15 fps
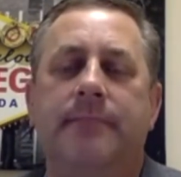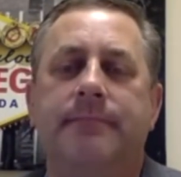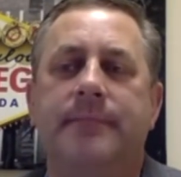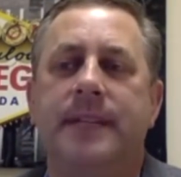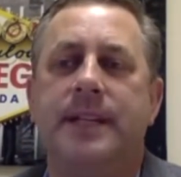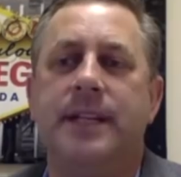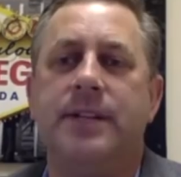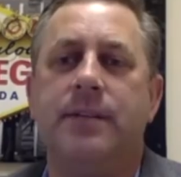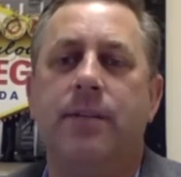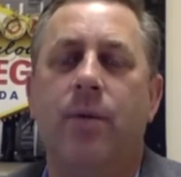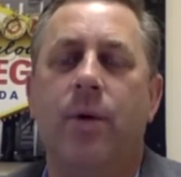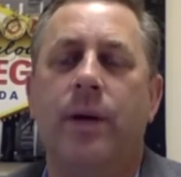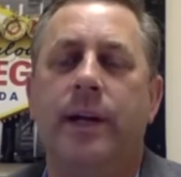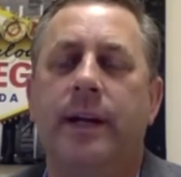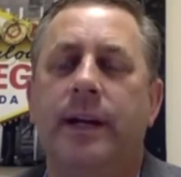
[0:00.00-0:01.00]

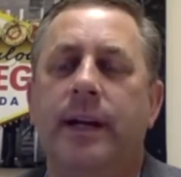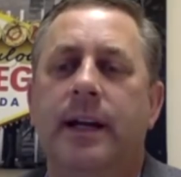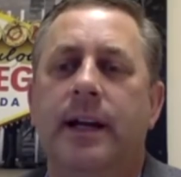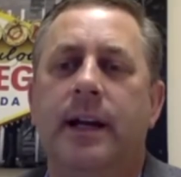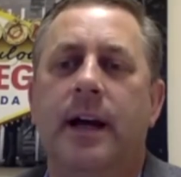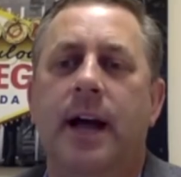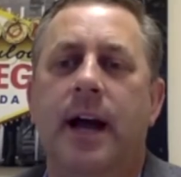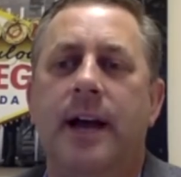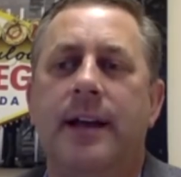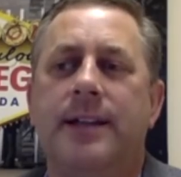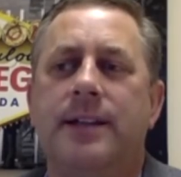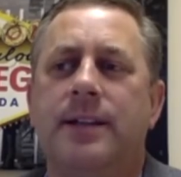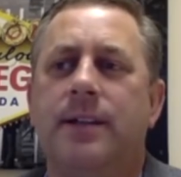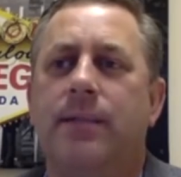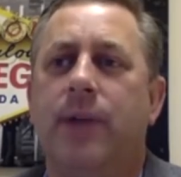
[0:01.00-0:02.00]
disappointed.
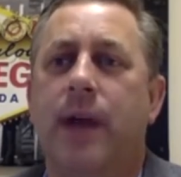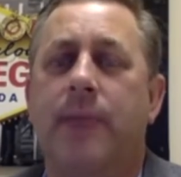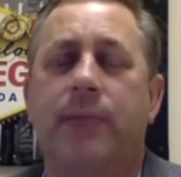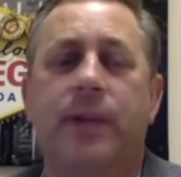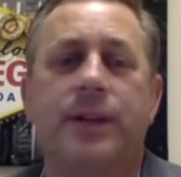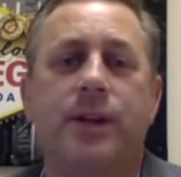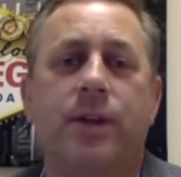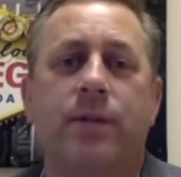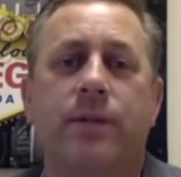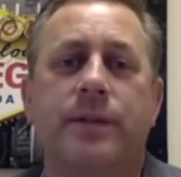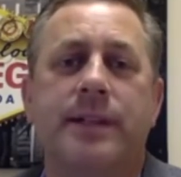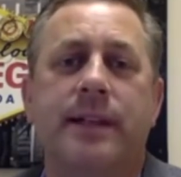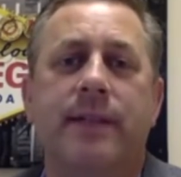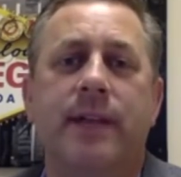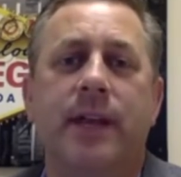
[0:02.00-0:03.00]
The property is over
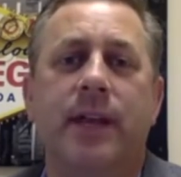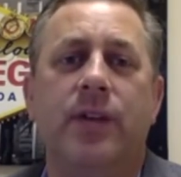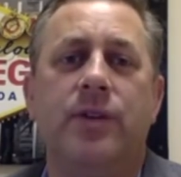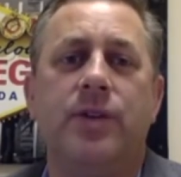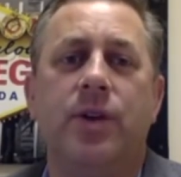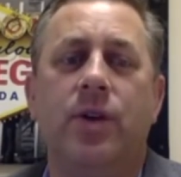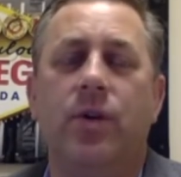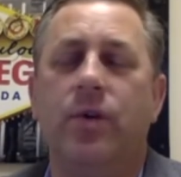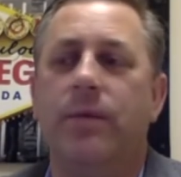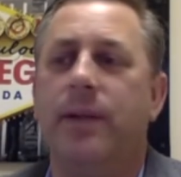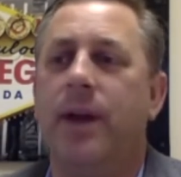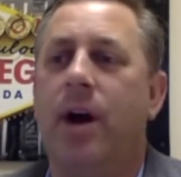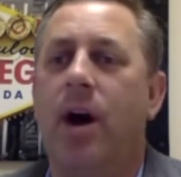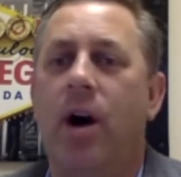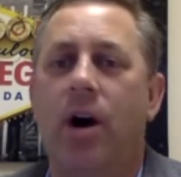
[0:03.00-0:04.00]
70 years old, but
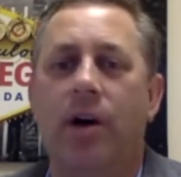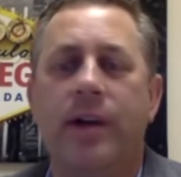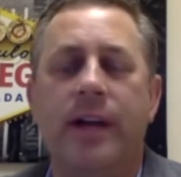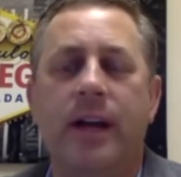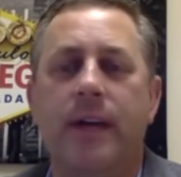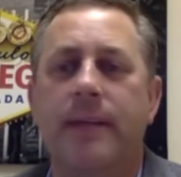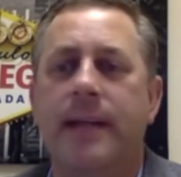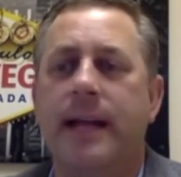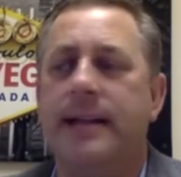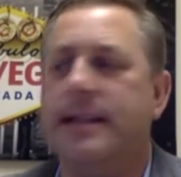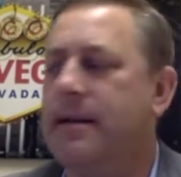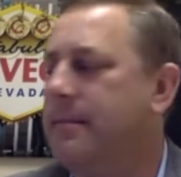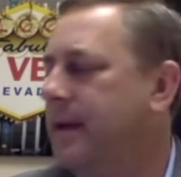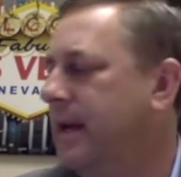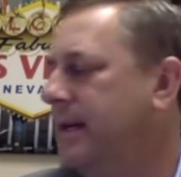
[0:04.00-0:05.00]
all the updates and
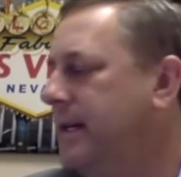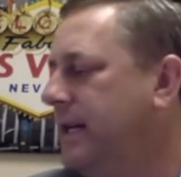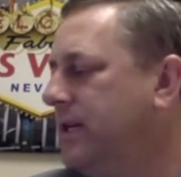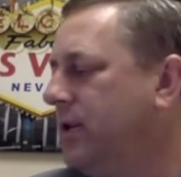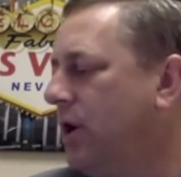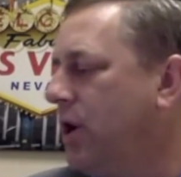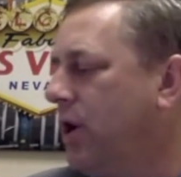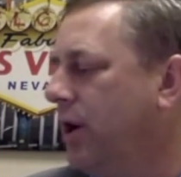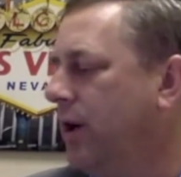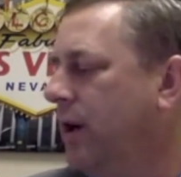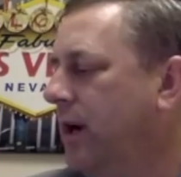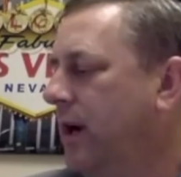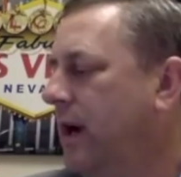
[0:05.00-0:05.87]
amenities are